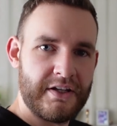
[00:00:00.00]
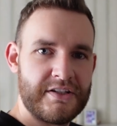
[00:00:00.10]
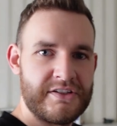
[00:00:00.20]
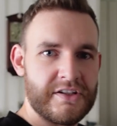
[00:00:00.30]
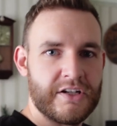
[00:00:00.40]

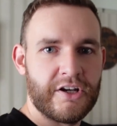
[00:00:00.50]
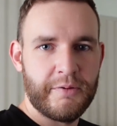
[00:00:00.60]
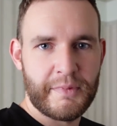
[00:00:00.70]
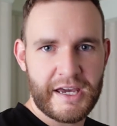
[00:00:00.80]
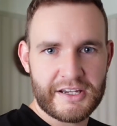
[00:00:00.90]
So the
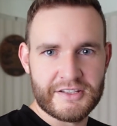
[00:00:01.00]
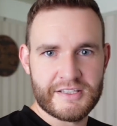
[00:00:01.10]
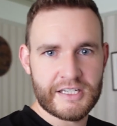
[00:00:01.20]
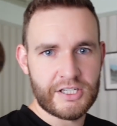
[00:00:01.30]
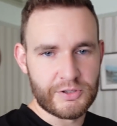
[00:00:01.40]
nightmare
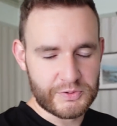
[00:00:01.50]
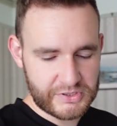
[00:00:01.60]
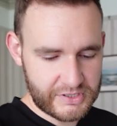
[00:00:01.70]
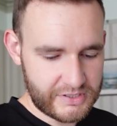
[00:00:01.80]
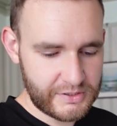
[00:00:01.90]

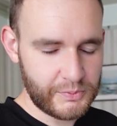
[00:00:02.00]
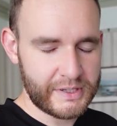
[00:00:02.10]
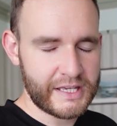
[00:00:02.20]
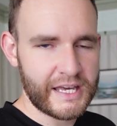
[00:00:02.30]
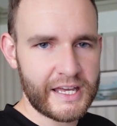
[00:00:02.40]
continues.
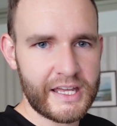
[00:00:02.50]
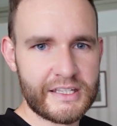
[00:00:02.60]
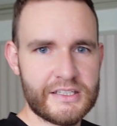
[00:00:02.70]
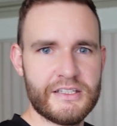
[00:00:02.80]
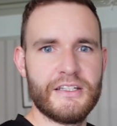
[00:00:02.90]
We
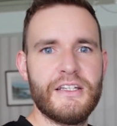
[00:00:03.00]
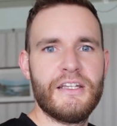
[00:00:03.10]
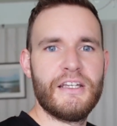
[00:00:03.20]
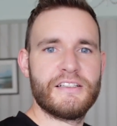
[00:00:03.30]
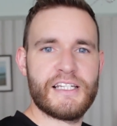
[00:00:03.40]

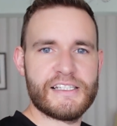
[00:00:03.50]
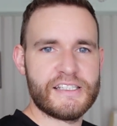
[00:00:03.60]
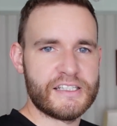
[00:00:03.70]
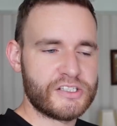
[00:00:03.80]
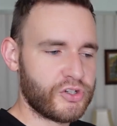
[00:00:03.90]

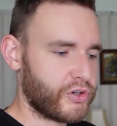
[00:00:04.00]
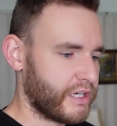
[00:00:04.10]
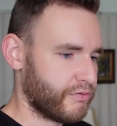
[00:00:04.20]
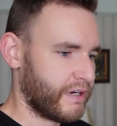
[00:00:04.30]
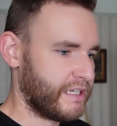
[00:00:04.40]
tested the
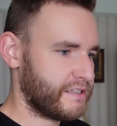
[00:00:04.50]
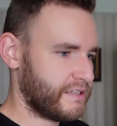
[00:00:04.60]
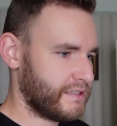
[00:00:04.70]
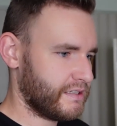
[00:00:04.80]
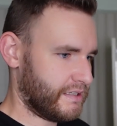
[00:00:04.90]
socket
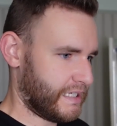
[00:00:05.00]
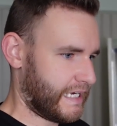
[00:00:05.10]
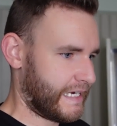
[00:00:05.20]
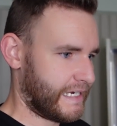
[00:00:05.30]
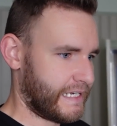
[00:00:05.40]
rings,
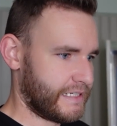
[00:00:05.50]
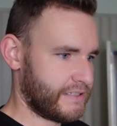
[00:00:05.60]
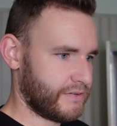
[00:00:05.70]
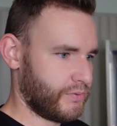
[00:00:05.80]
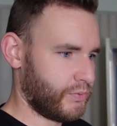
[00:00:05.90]

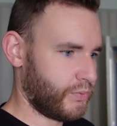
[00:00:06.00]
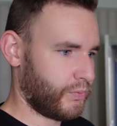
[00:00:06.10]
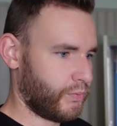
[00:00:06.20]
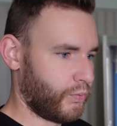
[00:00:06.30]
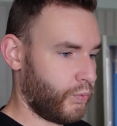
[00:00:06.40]
and
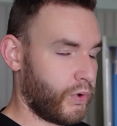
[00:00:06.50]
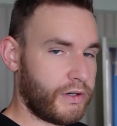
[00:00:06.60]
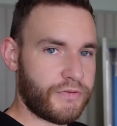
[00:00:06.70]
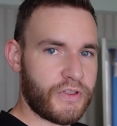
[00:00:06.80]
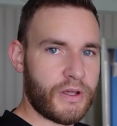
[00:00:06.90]
one
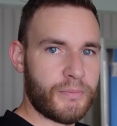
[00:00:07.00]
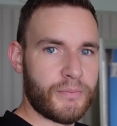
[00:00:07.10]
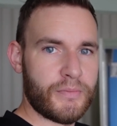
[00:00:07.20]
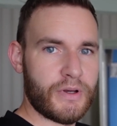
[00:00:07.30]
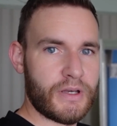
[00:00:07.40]
of
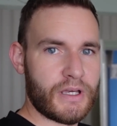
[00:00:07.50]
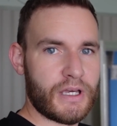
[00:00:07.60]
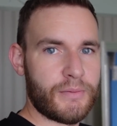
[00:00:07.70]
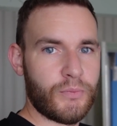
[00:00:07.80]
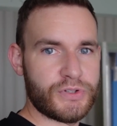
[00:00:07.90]
them
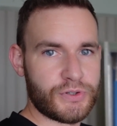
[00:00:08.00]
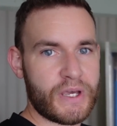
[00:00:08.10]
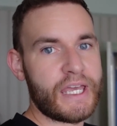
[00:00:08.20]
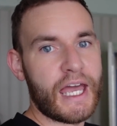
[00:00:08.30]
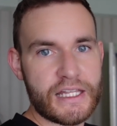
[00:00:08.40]
was
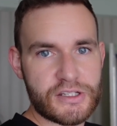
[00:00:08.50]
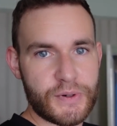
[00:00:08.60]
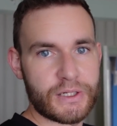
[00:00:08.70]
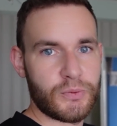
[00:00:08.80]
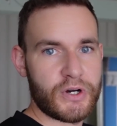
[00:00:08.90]
okay
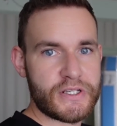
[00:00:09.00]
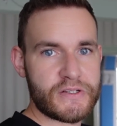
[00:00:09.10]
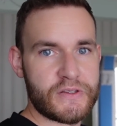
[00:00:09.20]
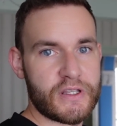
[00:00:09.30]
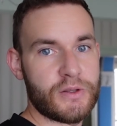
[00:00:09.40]
end-to-end
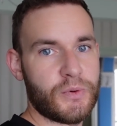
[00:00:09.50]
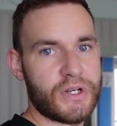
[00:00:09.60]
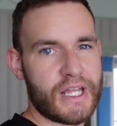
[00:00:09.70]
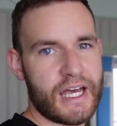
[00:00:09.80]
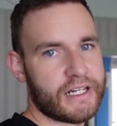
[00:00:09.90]
wise. The other
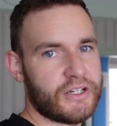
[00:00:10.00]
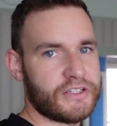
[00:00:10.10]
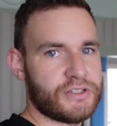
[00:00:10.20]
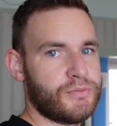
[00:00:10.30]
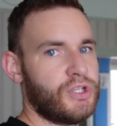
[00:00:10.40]
one had
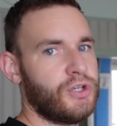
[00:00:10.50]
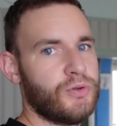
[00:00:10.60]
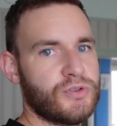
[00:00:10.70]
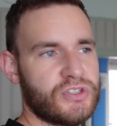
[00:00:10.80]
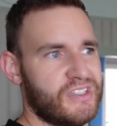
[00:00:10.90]
like some
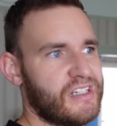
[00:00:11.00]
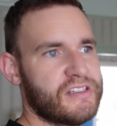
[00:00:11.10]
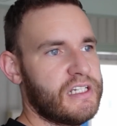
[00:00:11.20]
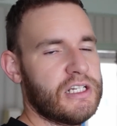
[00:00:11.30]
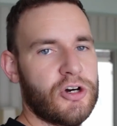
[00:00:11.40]
huge
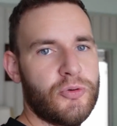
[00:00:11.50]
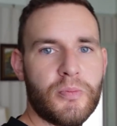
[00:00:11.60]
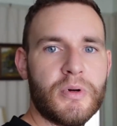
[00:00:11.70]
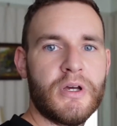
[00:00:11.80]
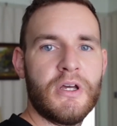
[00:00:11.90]
16
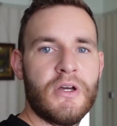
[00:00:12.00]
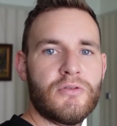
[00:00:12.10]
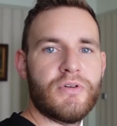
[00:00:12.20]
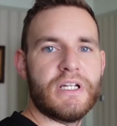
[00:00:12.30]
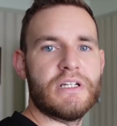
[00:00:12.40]
ohm
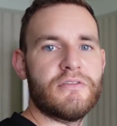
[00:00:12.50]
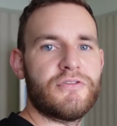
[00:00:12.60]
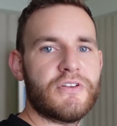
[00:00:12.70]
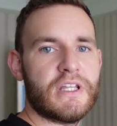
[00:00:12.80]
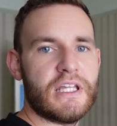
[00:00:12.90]
reading
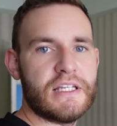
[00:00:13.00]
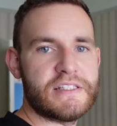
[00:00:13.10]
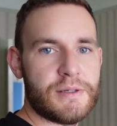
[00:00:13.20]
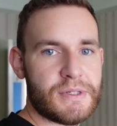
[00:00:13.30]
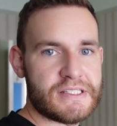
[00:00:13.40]
for the
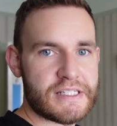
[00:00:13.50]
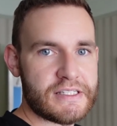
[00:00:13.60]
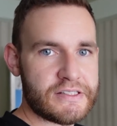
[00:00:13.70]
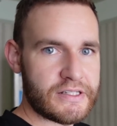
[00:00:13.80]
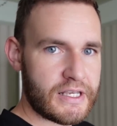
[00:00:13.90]

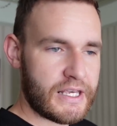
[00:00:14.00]
CPCs,